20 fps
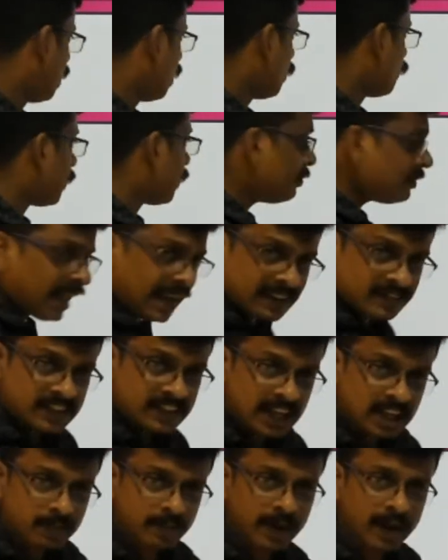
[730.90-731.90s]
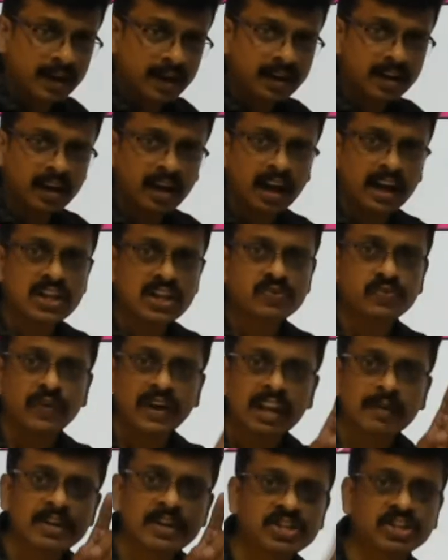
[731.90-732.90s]
From that statement it is
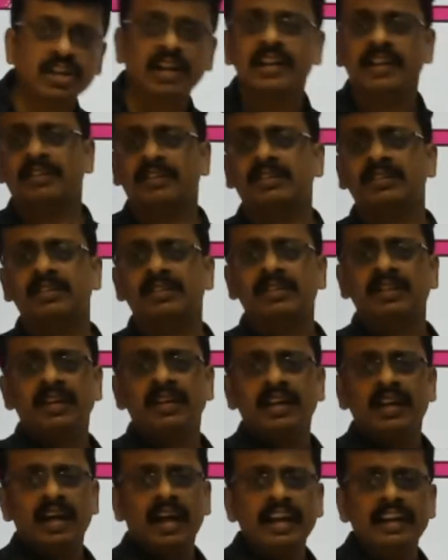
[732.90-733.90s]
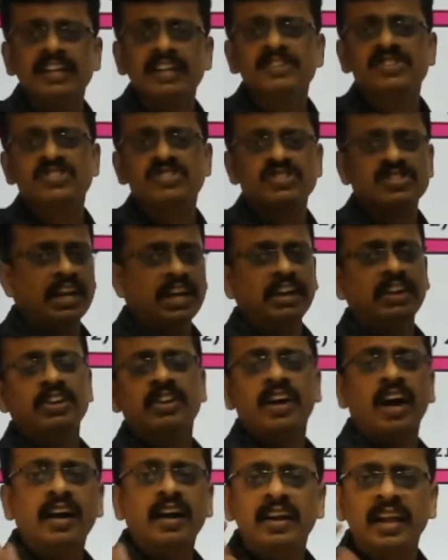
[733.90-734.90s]
very much clear it
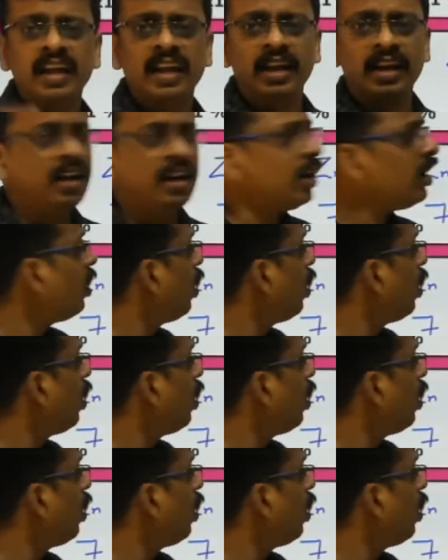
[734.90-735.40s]
contains